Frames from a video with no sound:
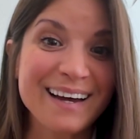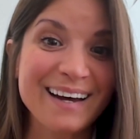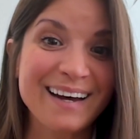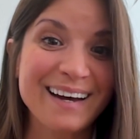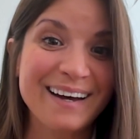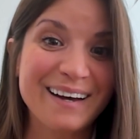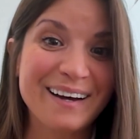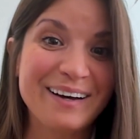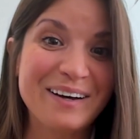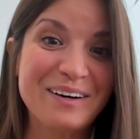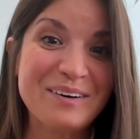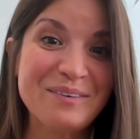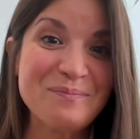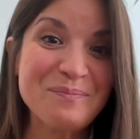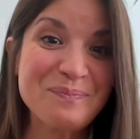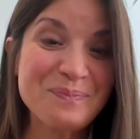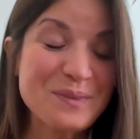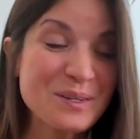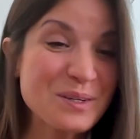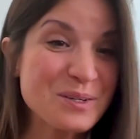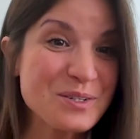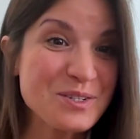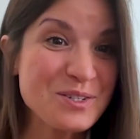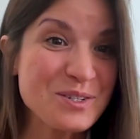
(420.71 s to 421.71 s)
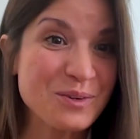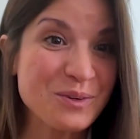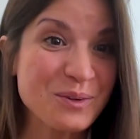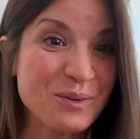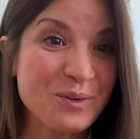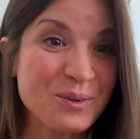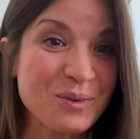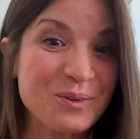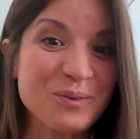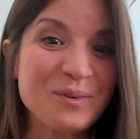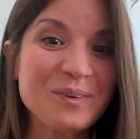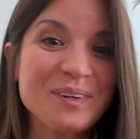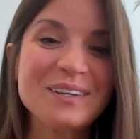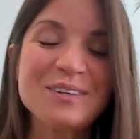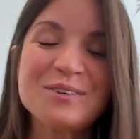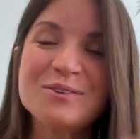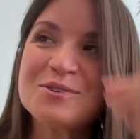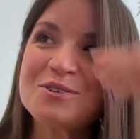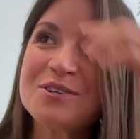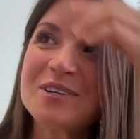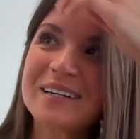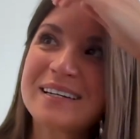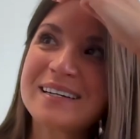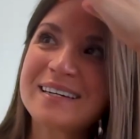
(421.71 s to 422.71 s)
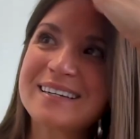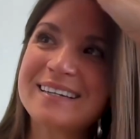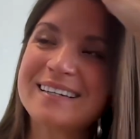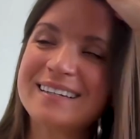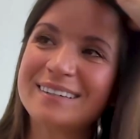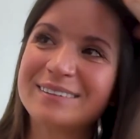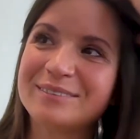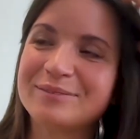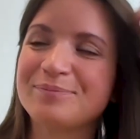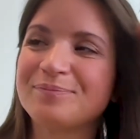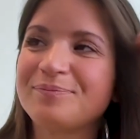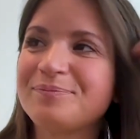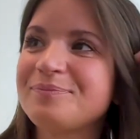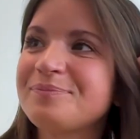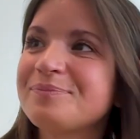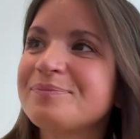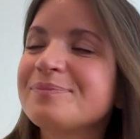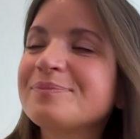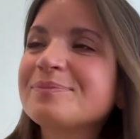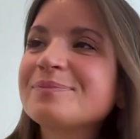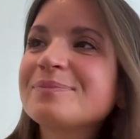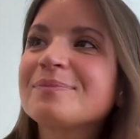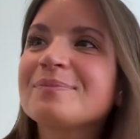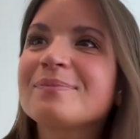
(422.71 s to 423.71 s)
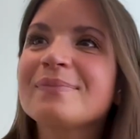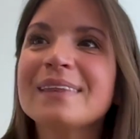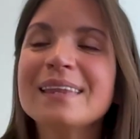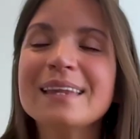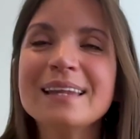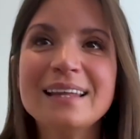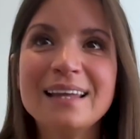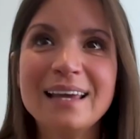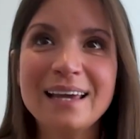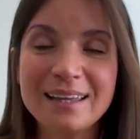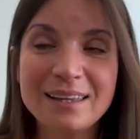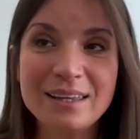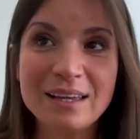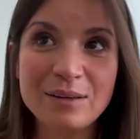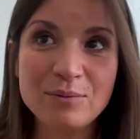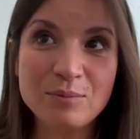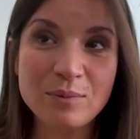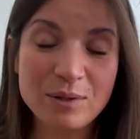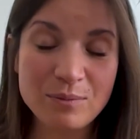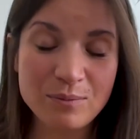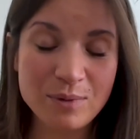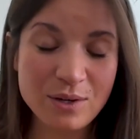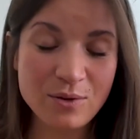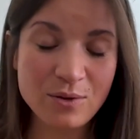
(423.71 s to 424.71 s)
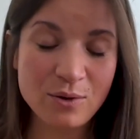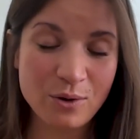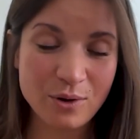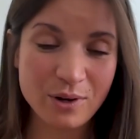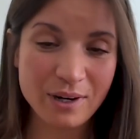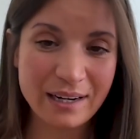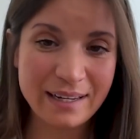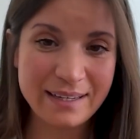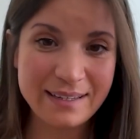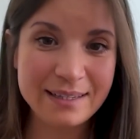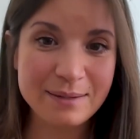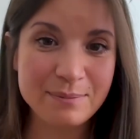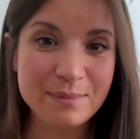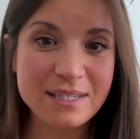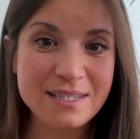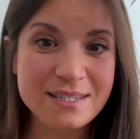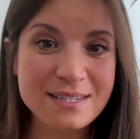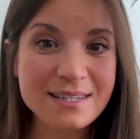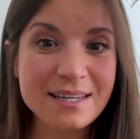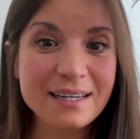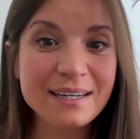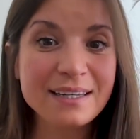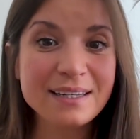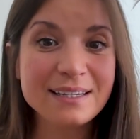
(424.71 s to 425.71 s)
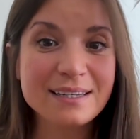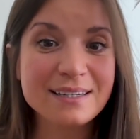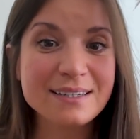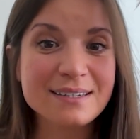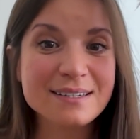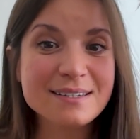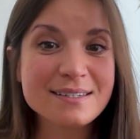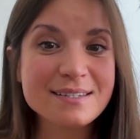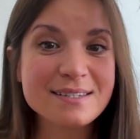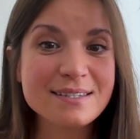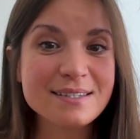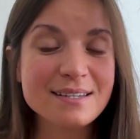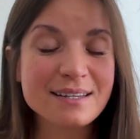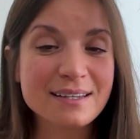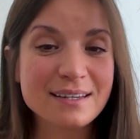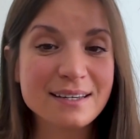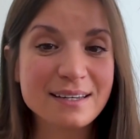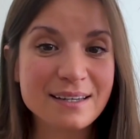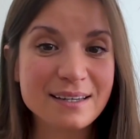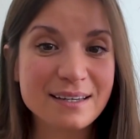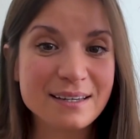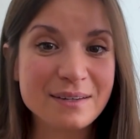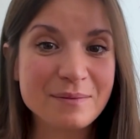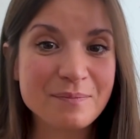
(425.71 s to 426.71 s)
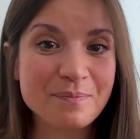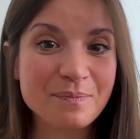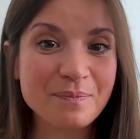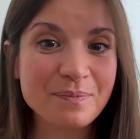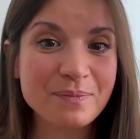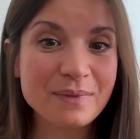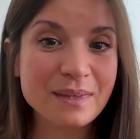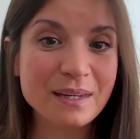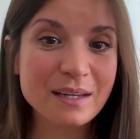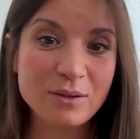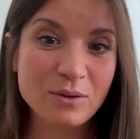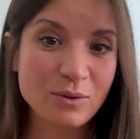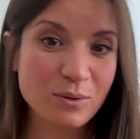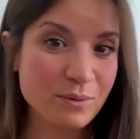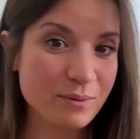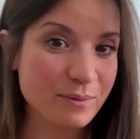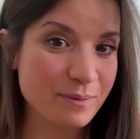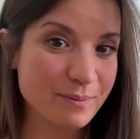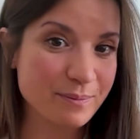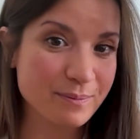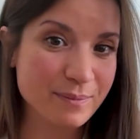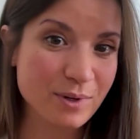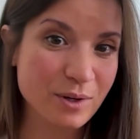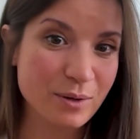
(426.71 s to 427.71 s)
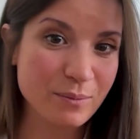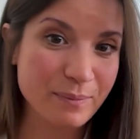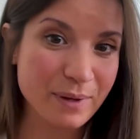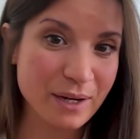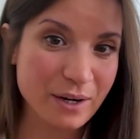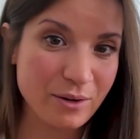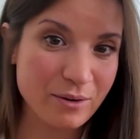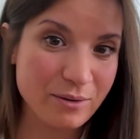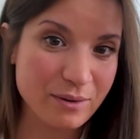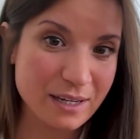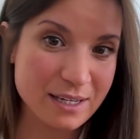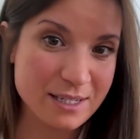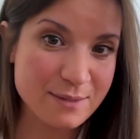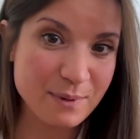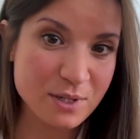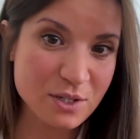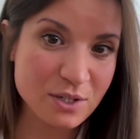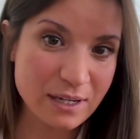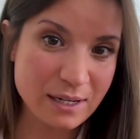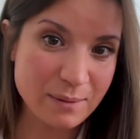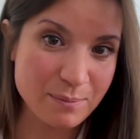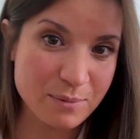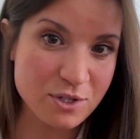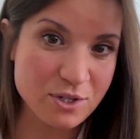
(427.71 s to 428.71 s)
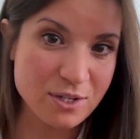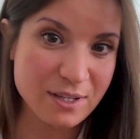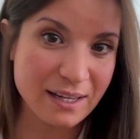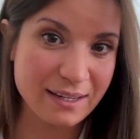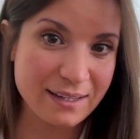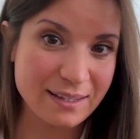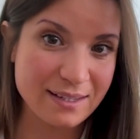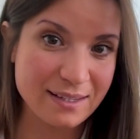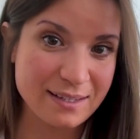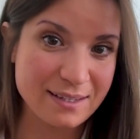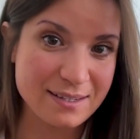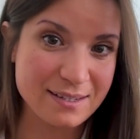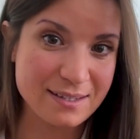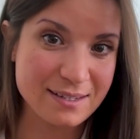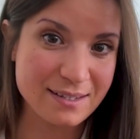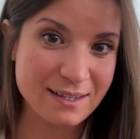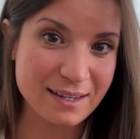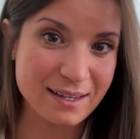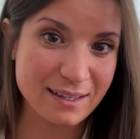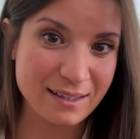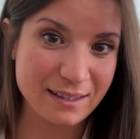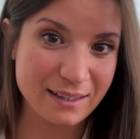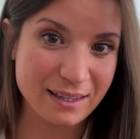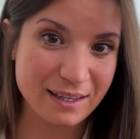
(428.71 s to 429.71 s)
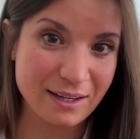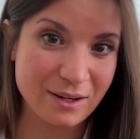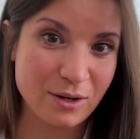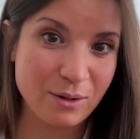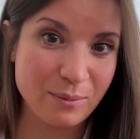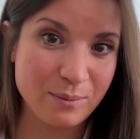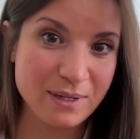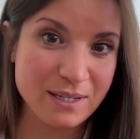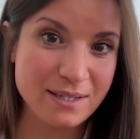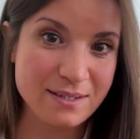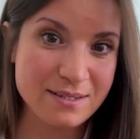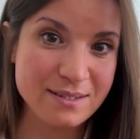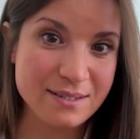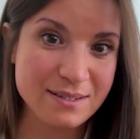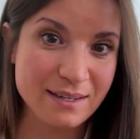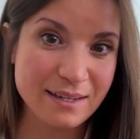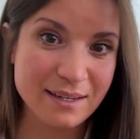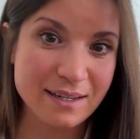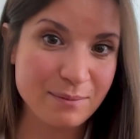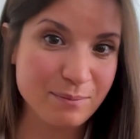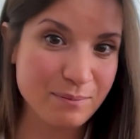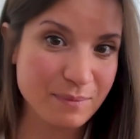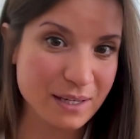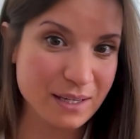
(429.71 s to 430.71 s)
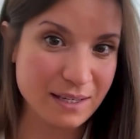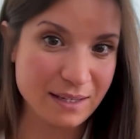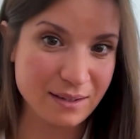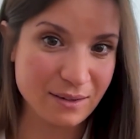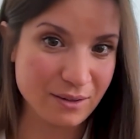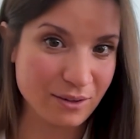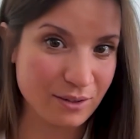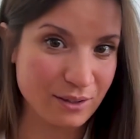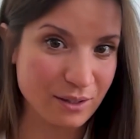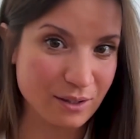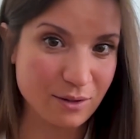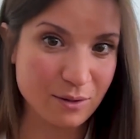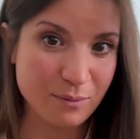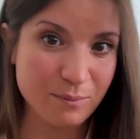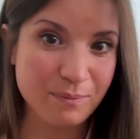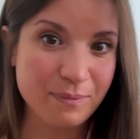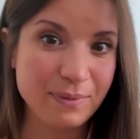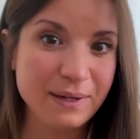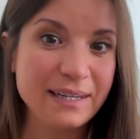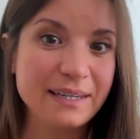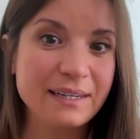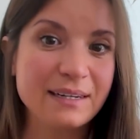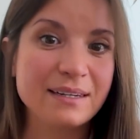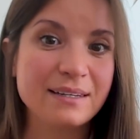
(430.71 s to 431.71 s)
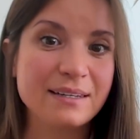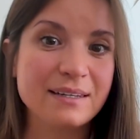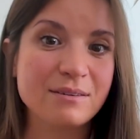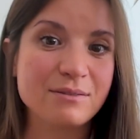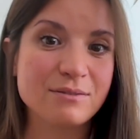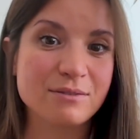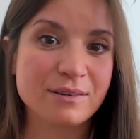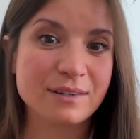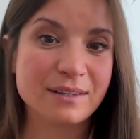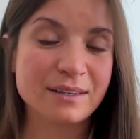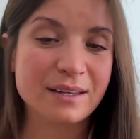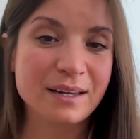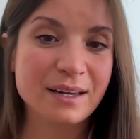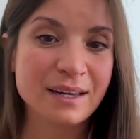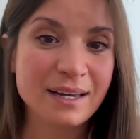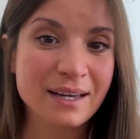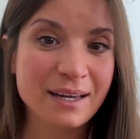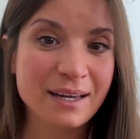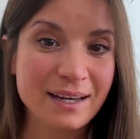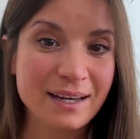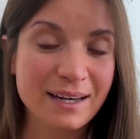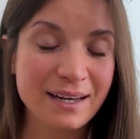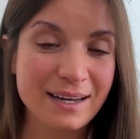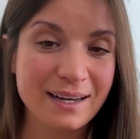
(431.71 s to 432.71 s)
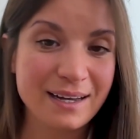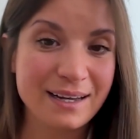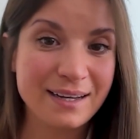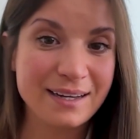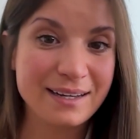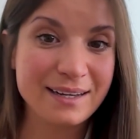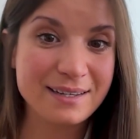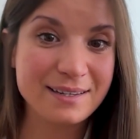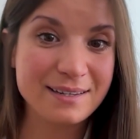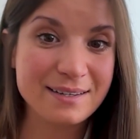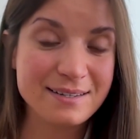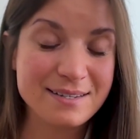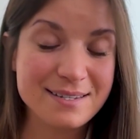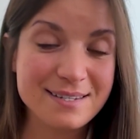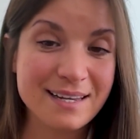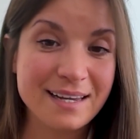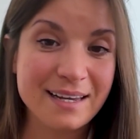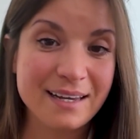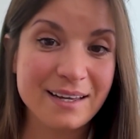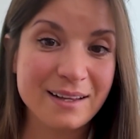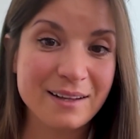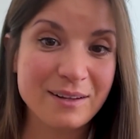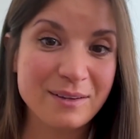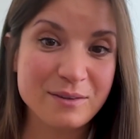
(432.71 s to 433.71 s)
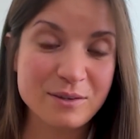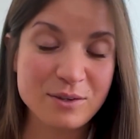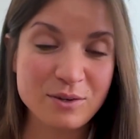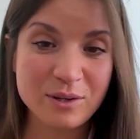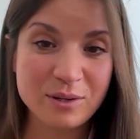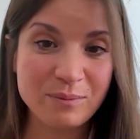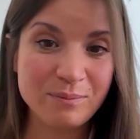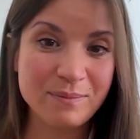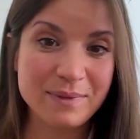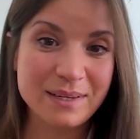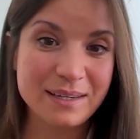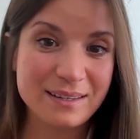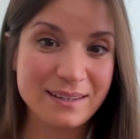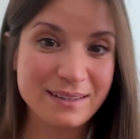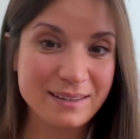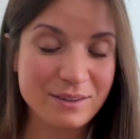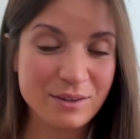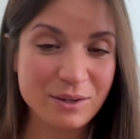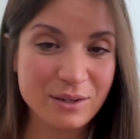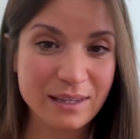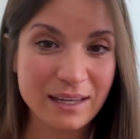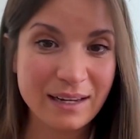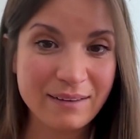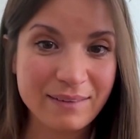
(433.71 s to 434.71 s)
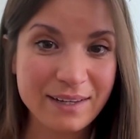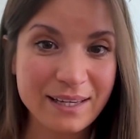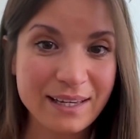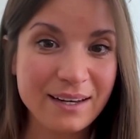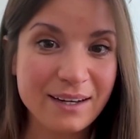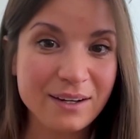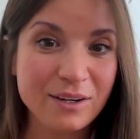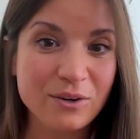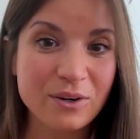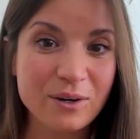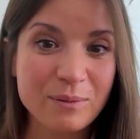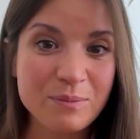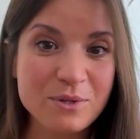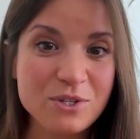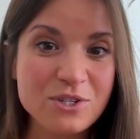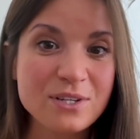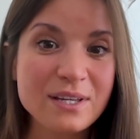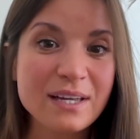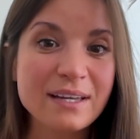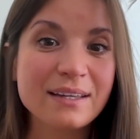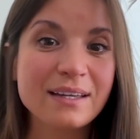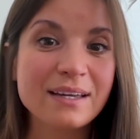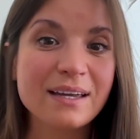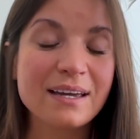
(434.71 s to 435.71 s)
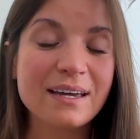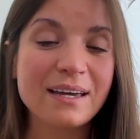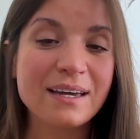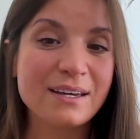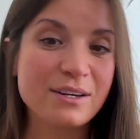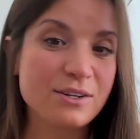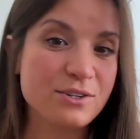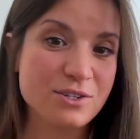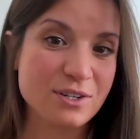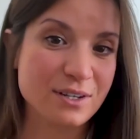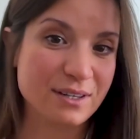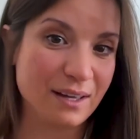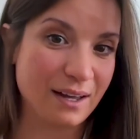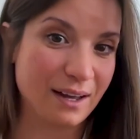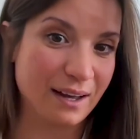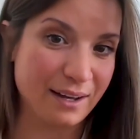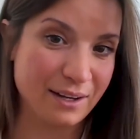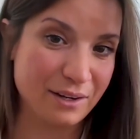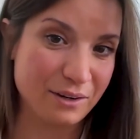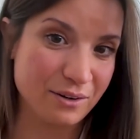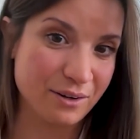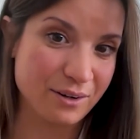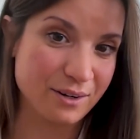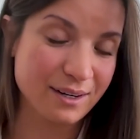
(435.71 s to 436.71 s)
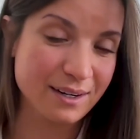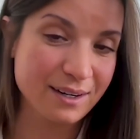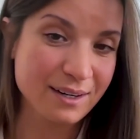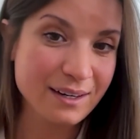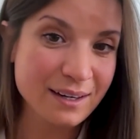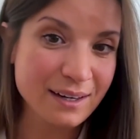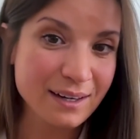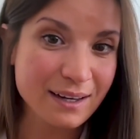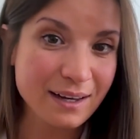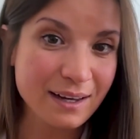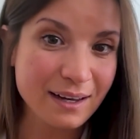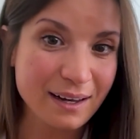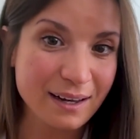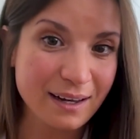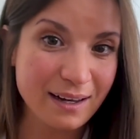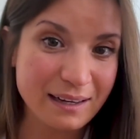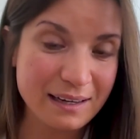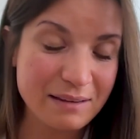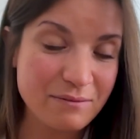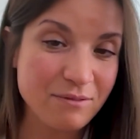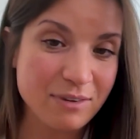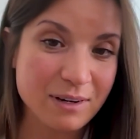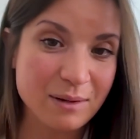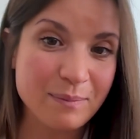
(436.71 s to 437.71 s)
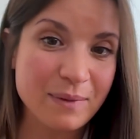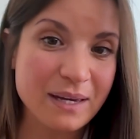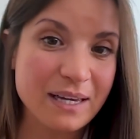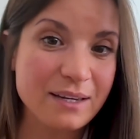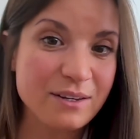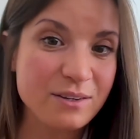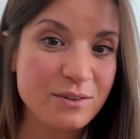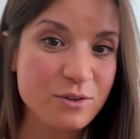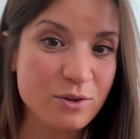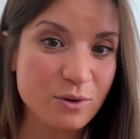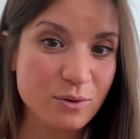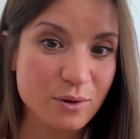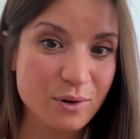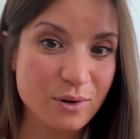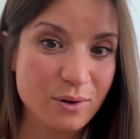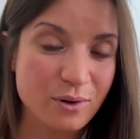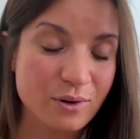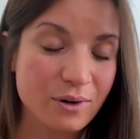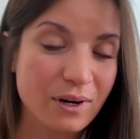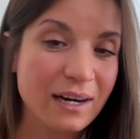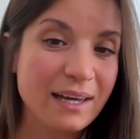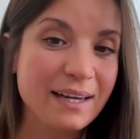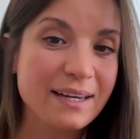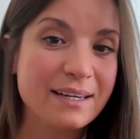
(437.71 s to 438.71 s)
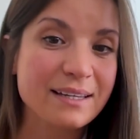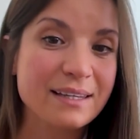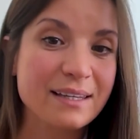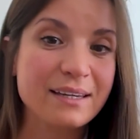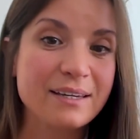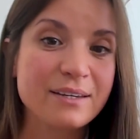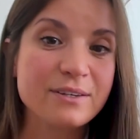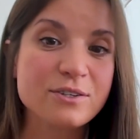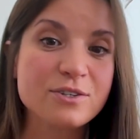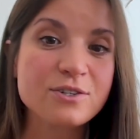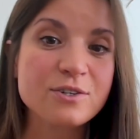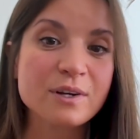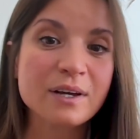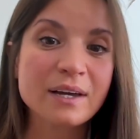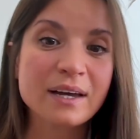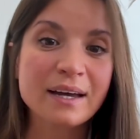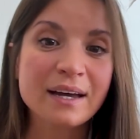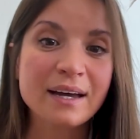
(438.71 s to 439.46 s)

Um, so usually, and and when we correlate them in studies, uh, they don't compare. Especially epigenetics and glycomics, they can be on a completely different uh, scale. You can be you can have a younger epigenetic age and a higher uh, age or, or glycan age.